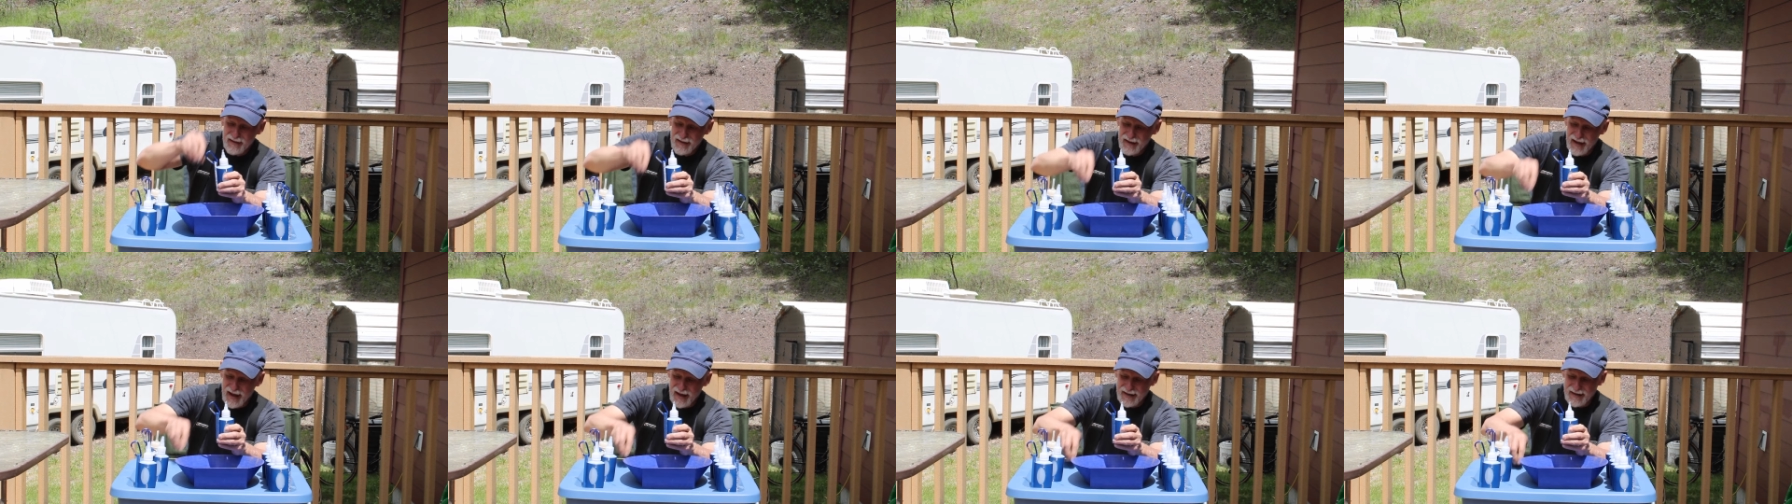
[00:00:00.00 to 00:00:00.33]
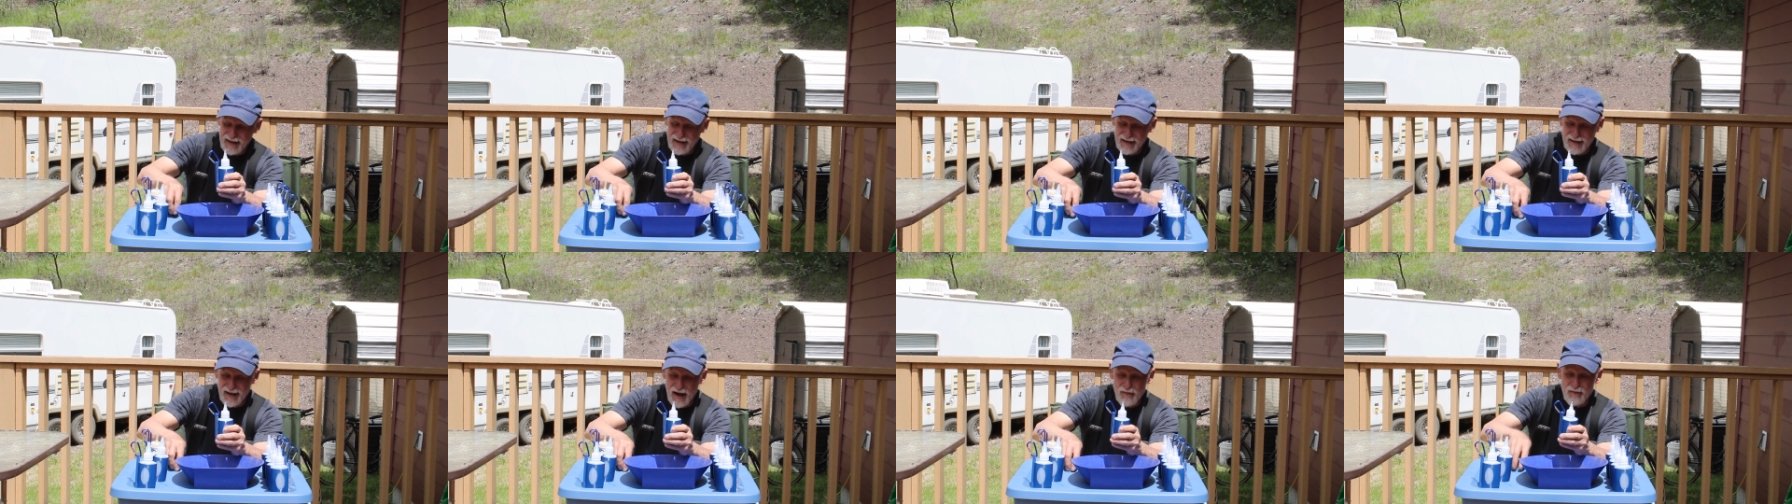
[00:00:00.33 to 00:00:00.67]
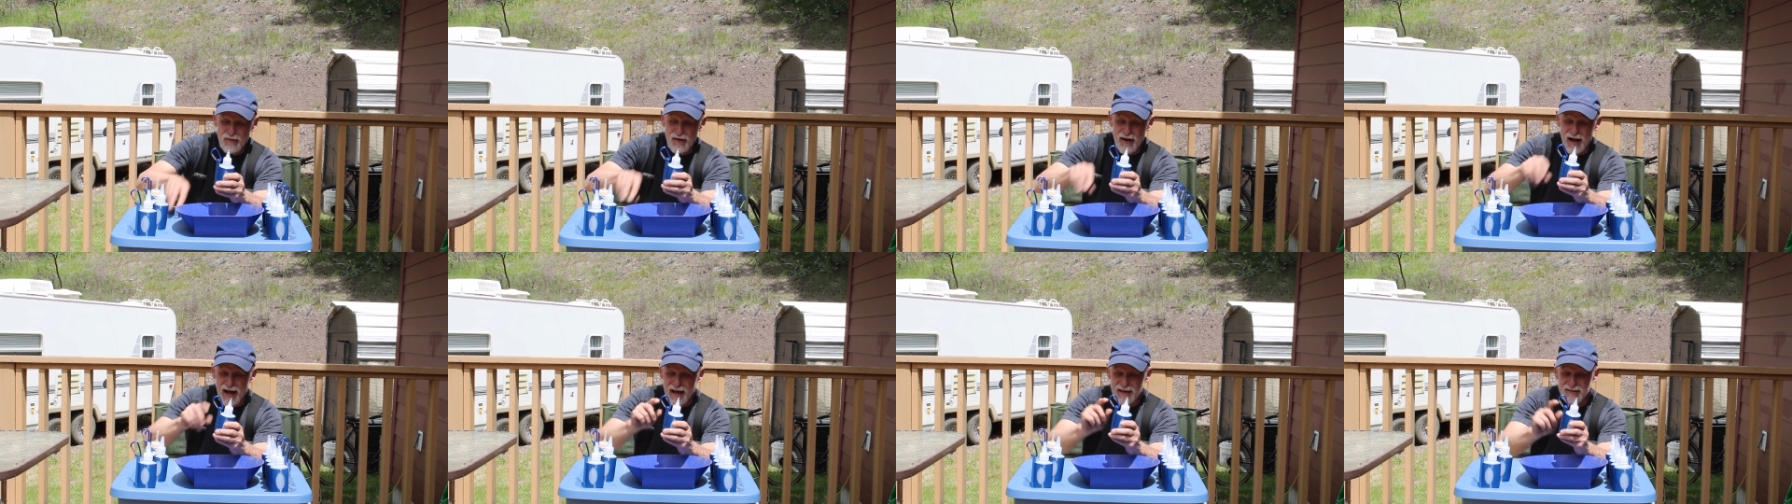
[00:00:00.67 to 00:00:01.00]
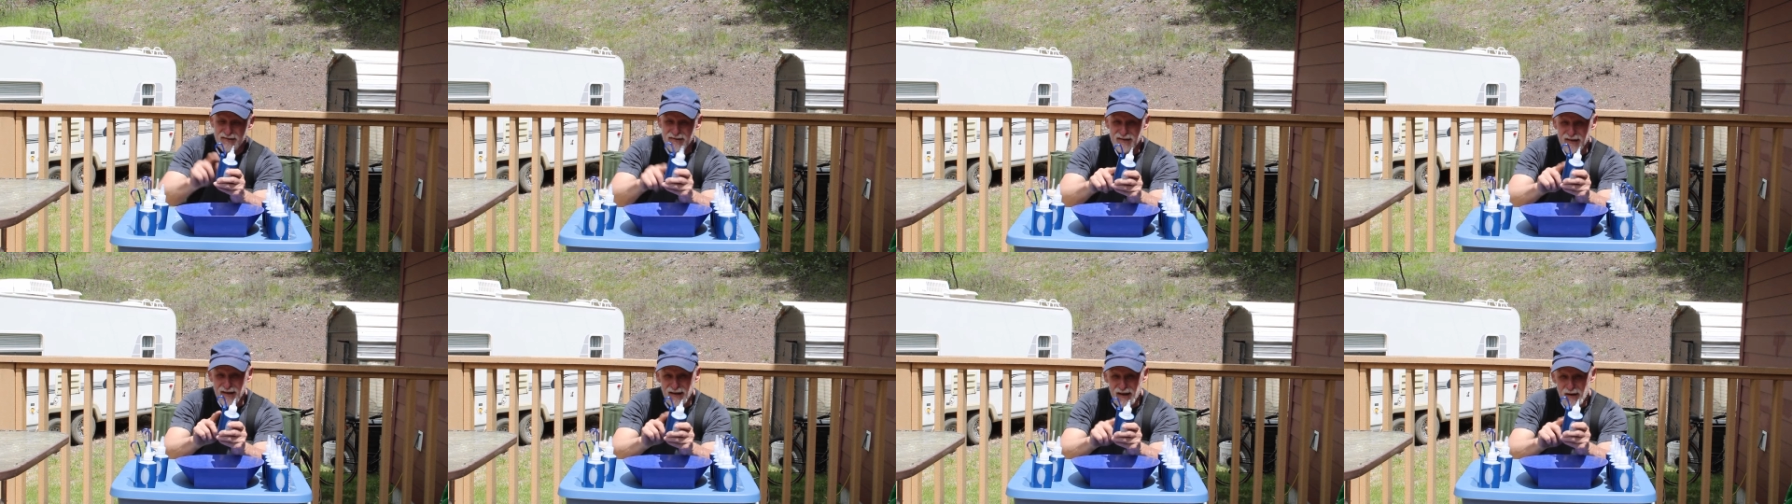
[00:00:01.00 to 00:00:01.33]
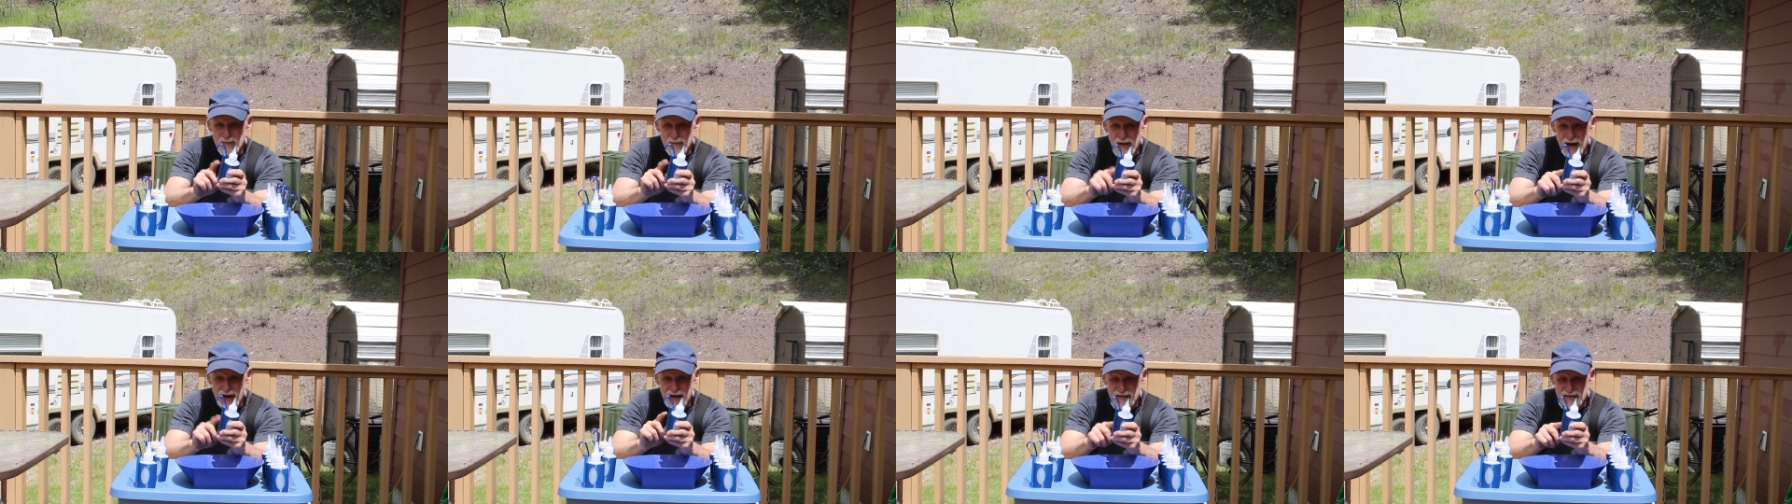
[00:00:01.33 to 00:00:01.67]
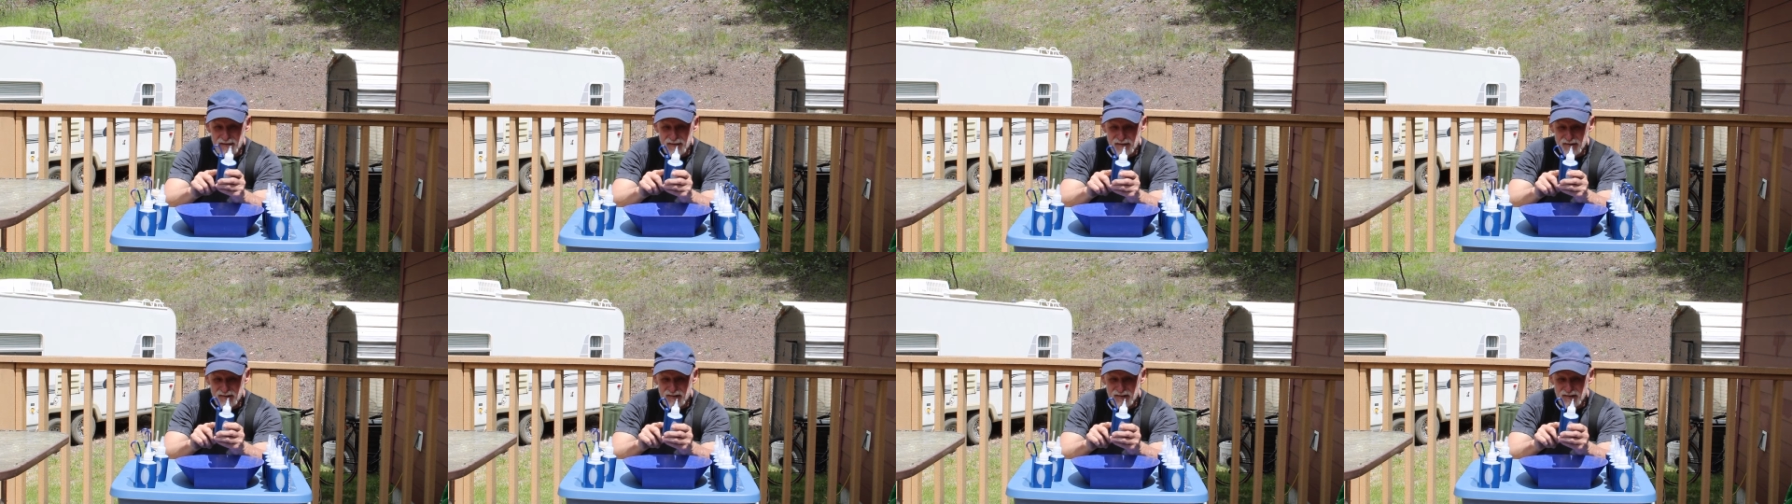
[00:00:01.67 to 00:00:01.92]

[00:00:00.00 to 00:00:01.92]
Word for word: and it never has to come out of the